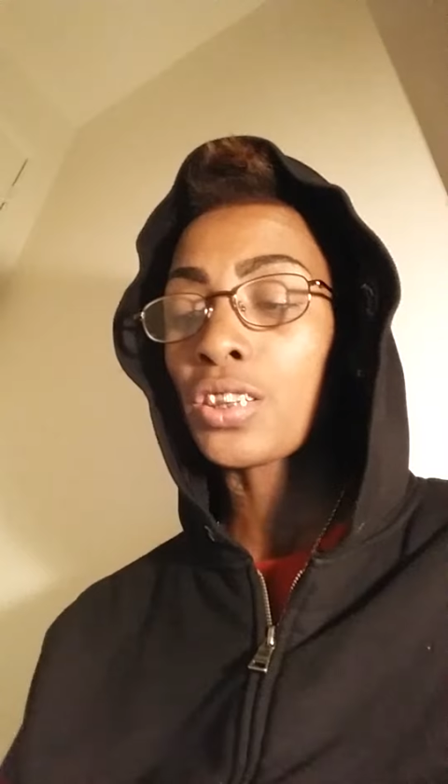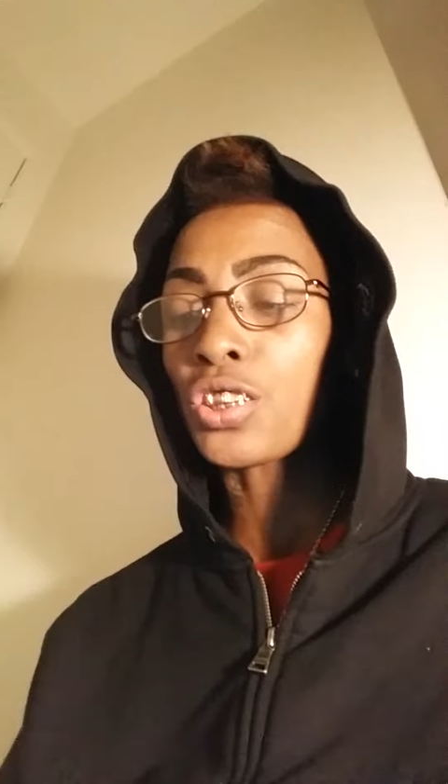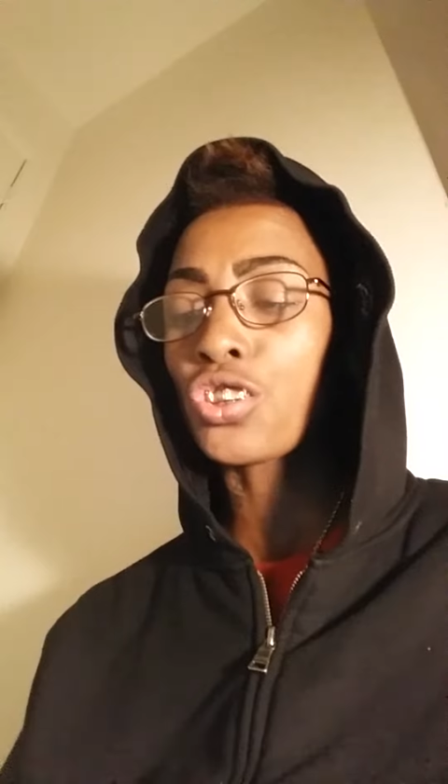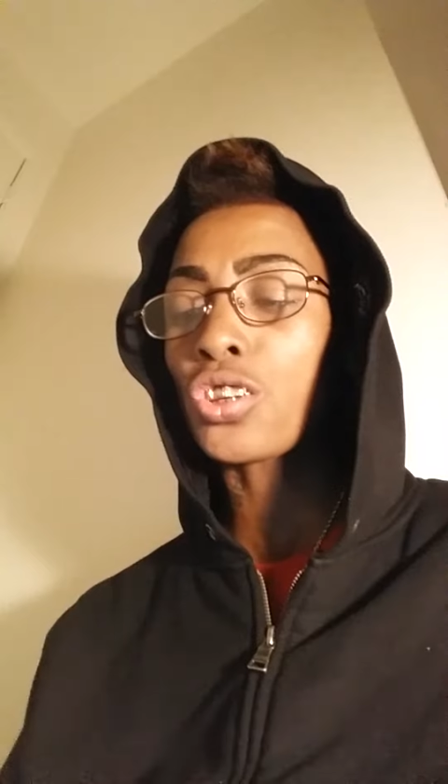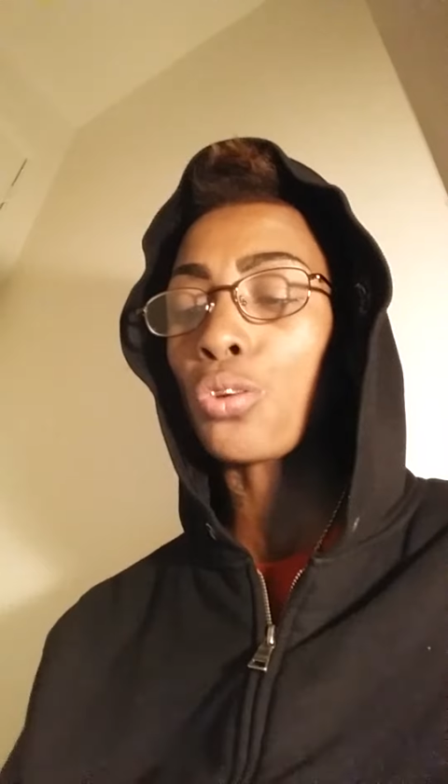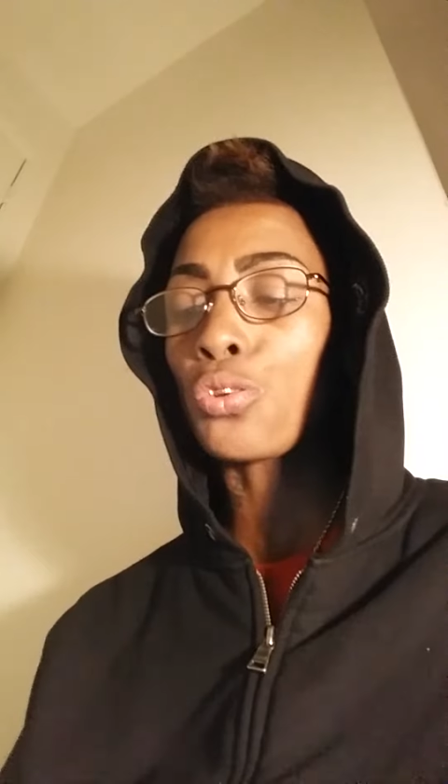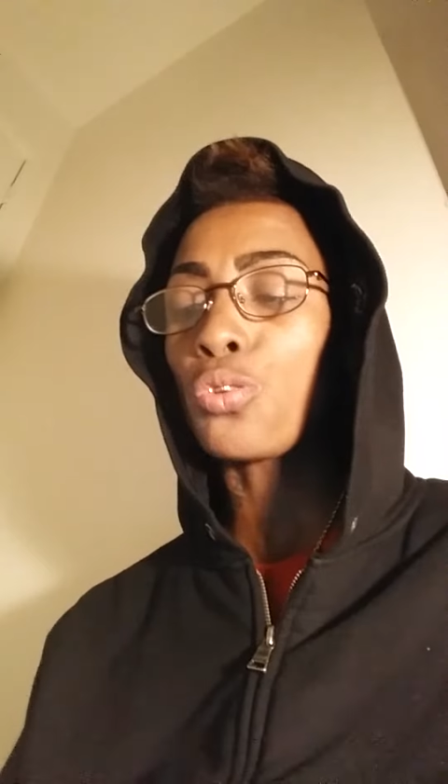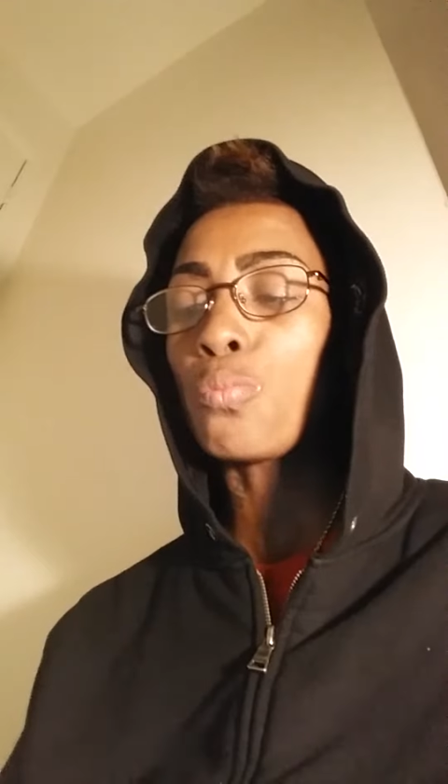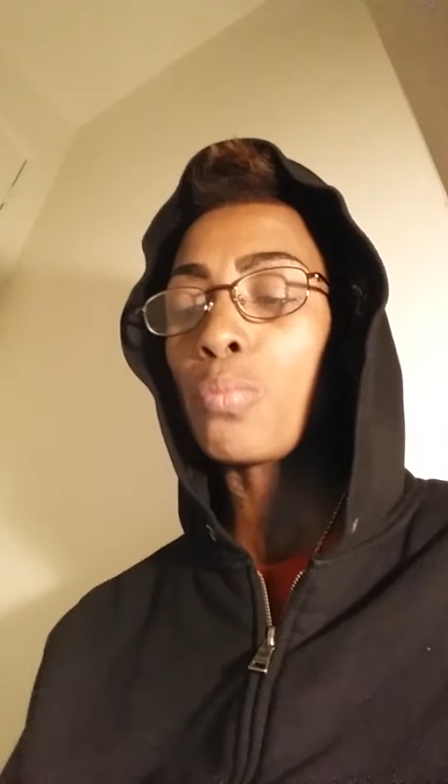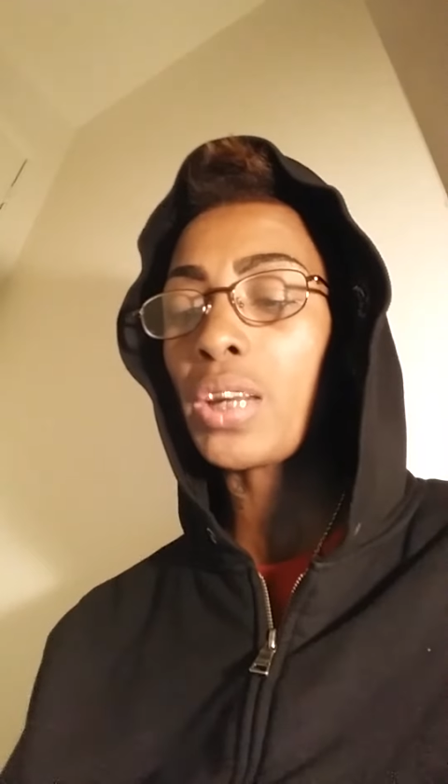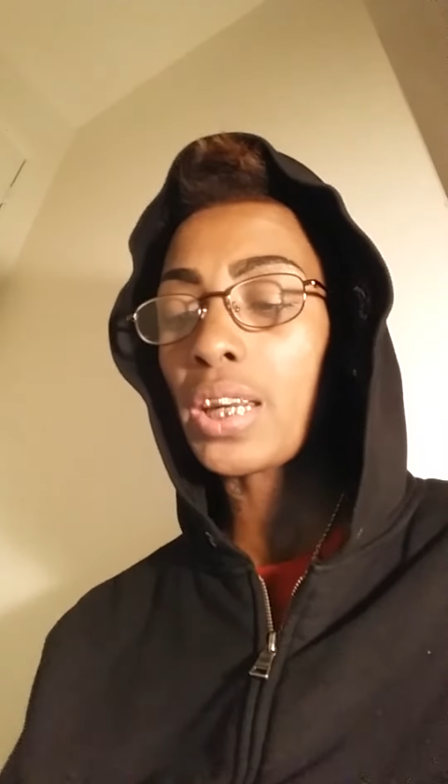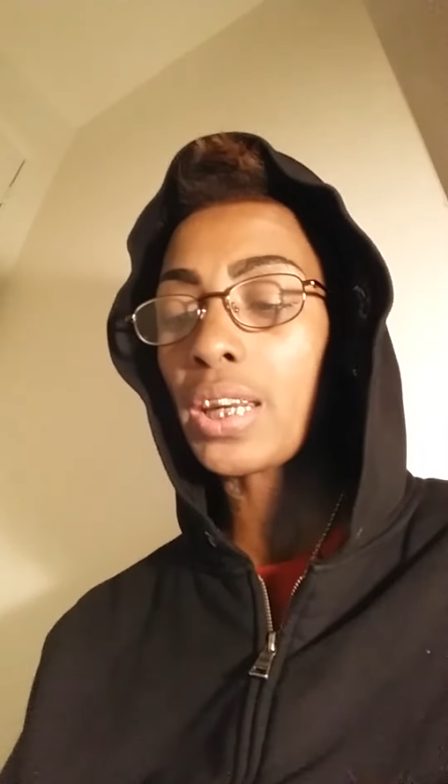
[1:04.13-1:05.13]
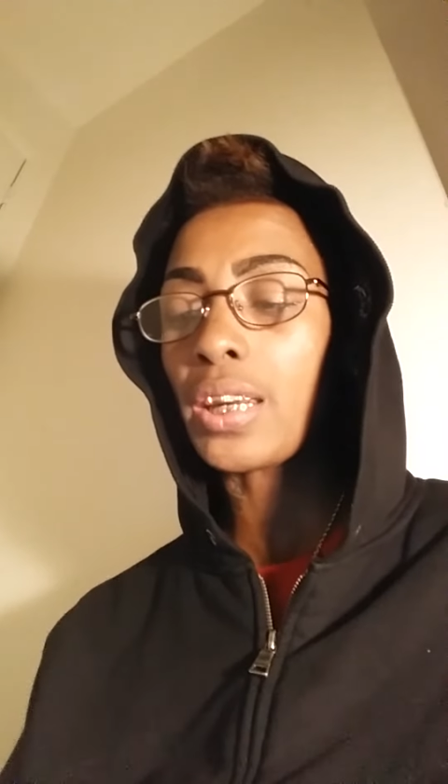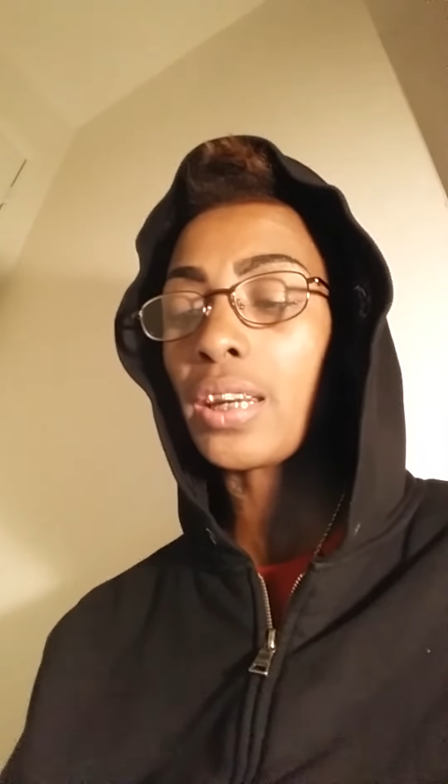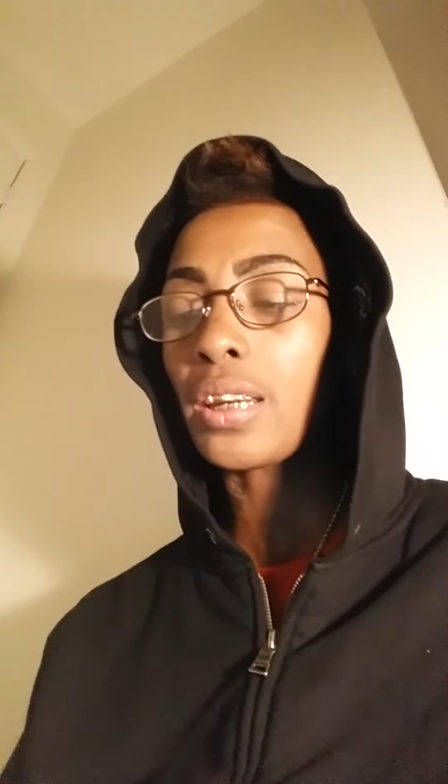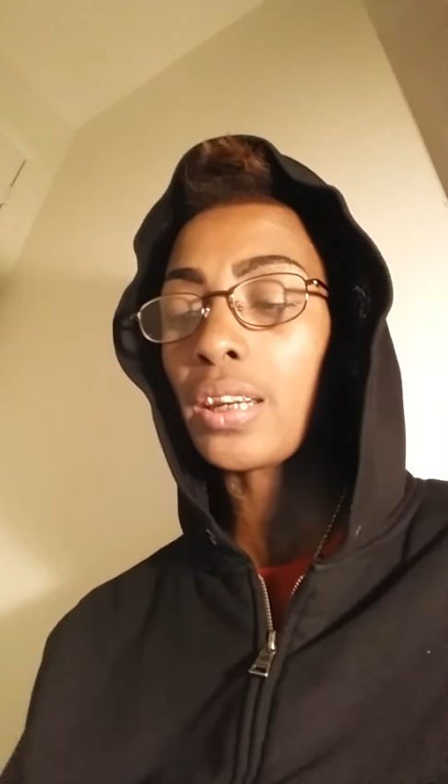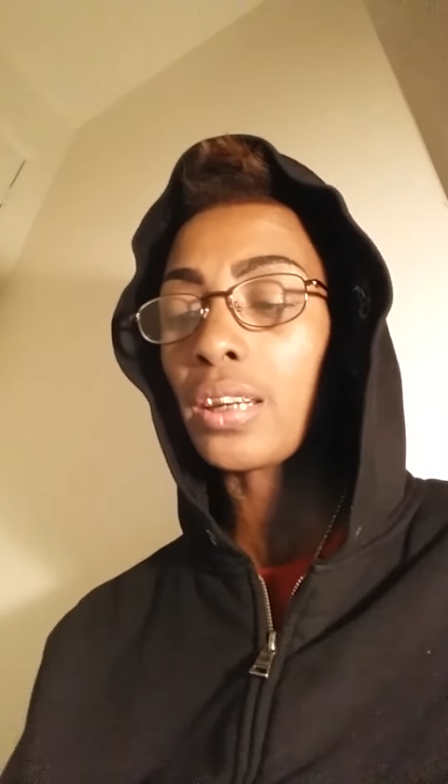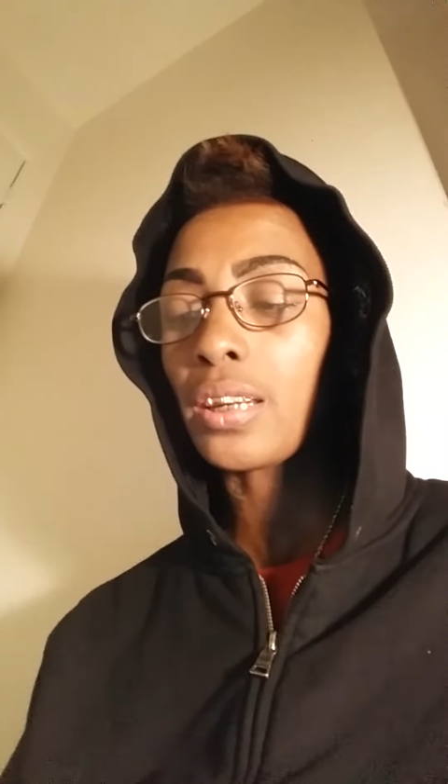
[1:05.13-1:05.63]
to show you me